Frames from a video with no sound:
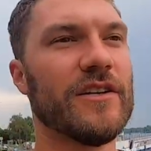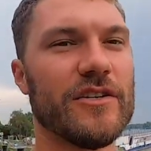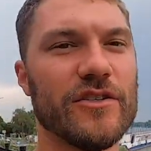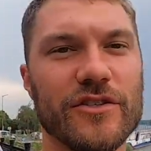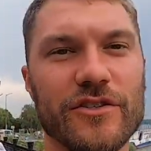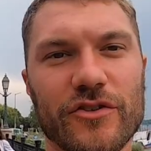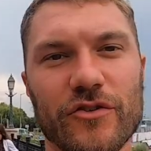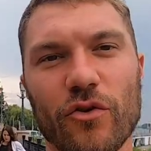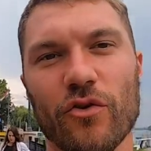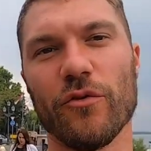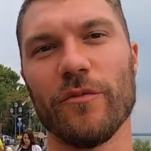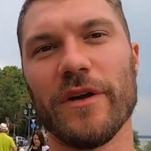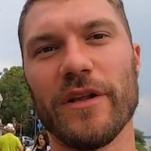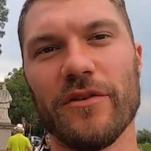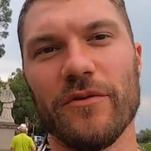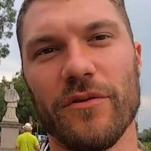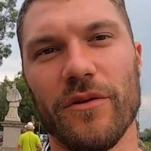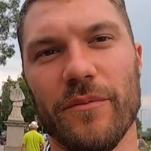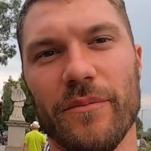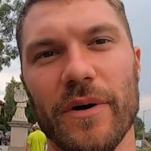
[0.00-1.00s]

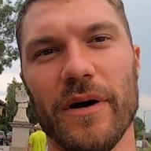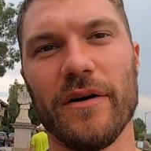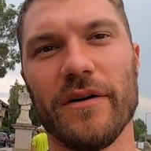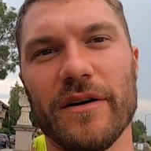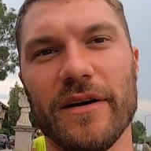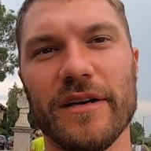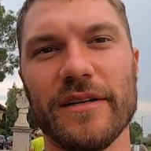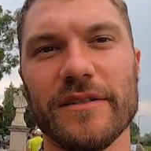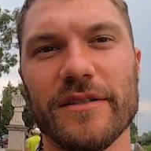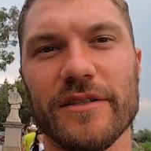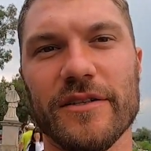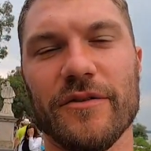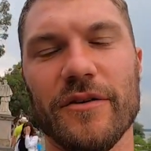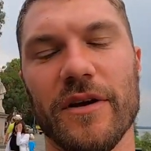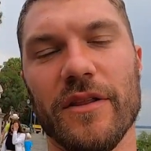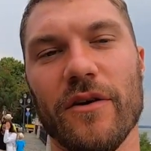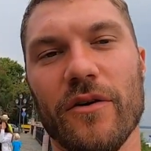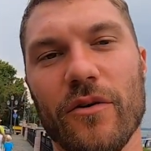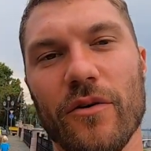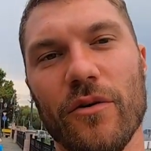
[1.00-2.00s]
storming through the Balkans
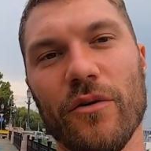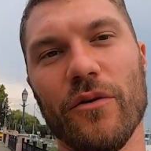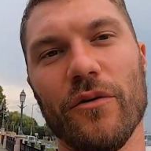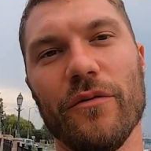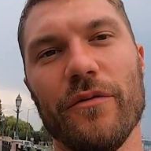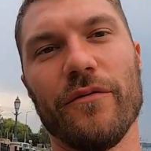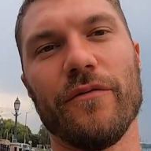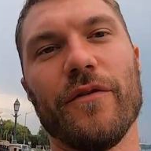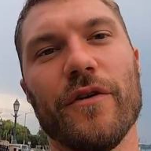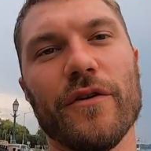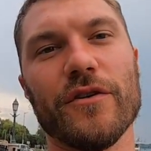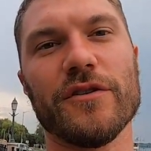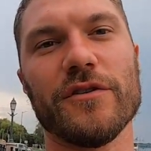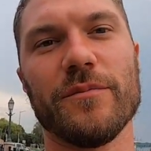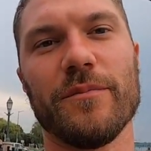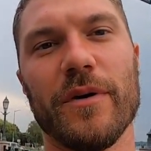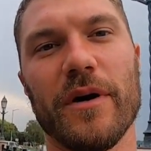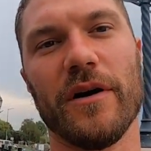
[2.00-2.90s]
during the whole first